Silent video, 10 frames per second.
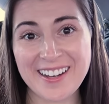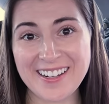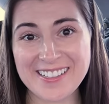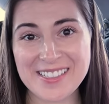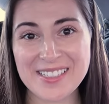
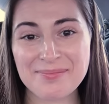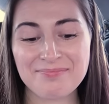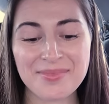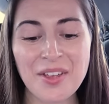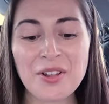Guys,
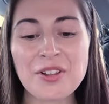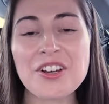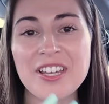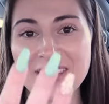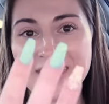
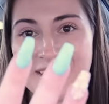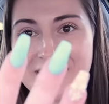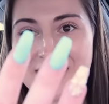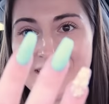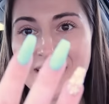look at
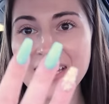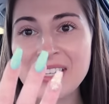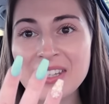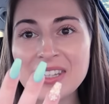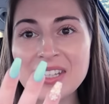this.
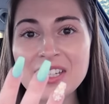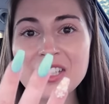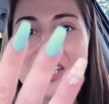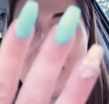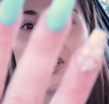
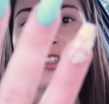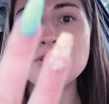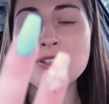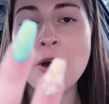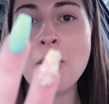This is
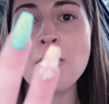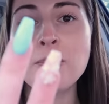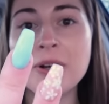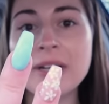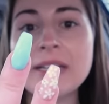so
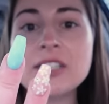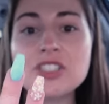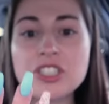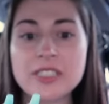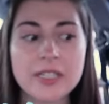pretty.
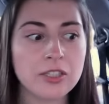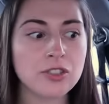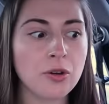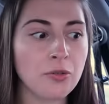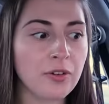She did it
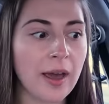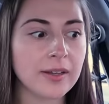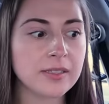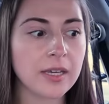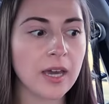so
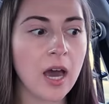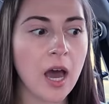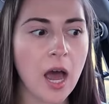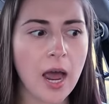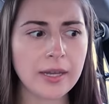fast, like
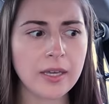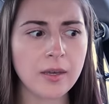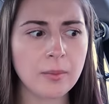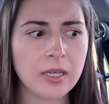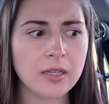I
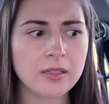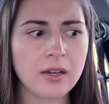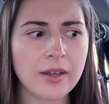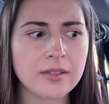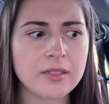came
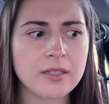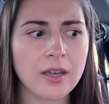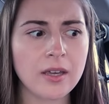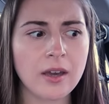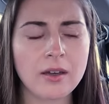in, I'd
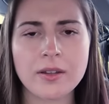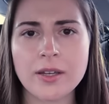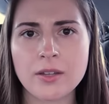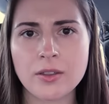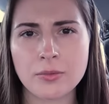say at
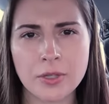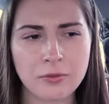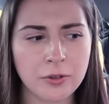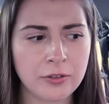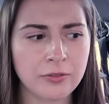like
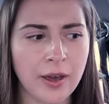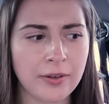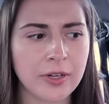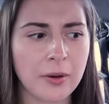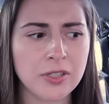
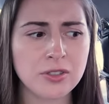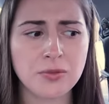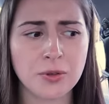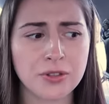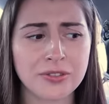3.45, now it is
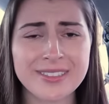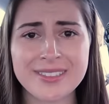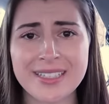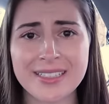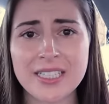
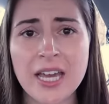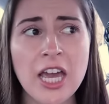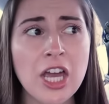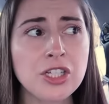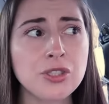4.36.
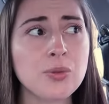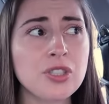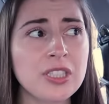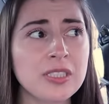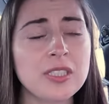So
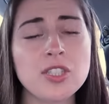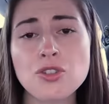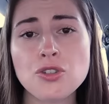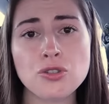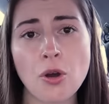she did this
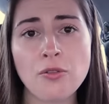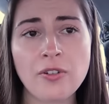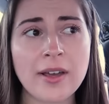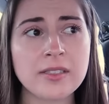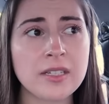so
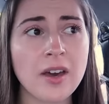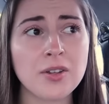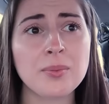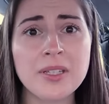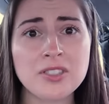fast. The
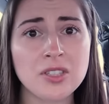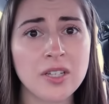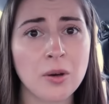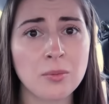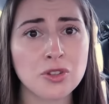other place took
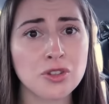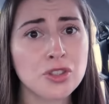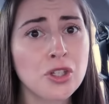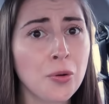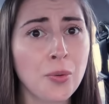like almost
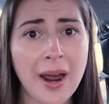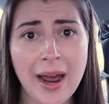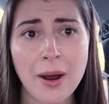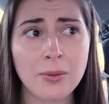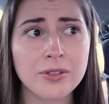two
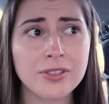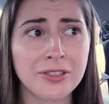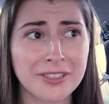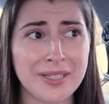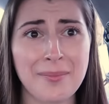
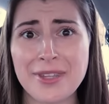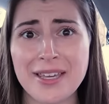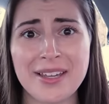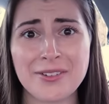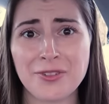hours or
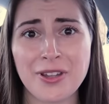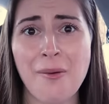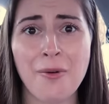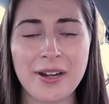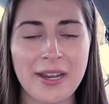something like for
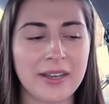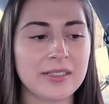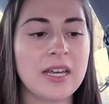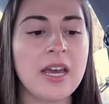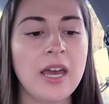that one
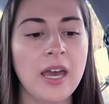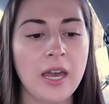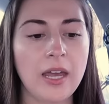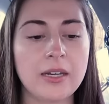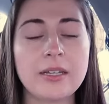hand.
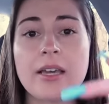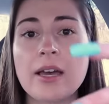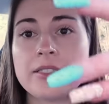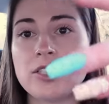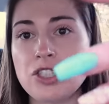And
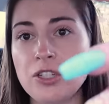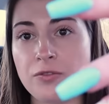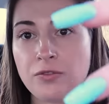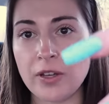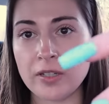yes, she
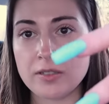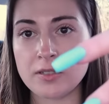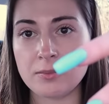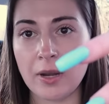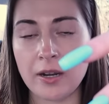
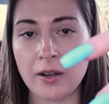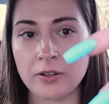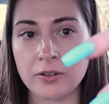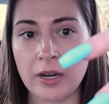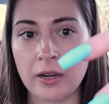fixed my
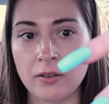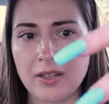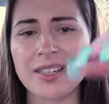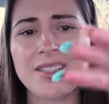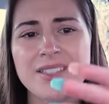other nail.
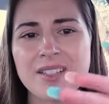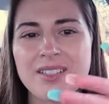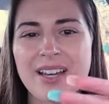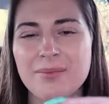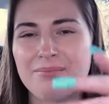Like it's
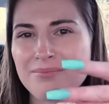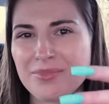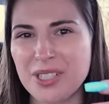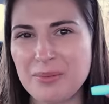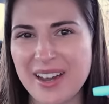still that
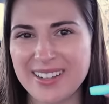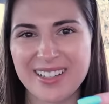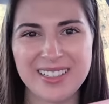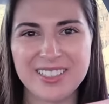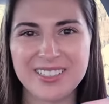really bad
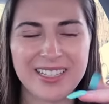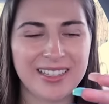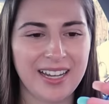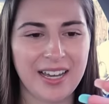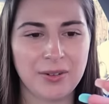color
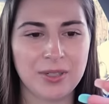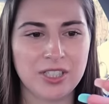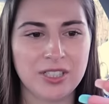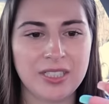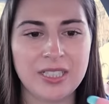that they had
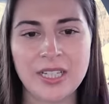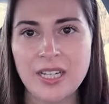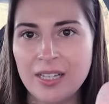originally.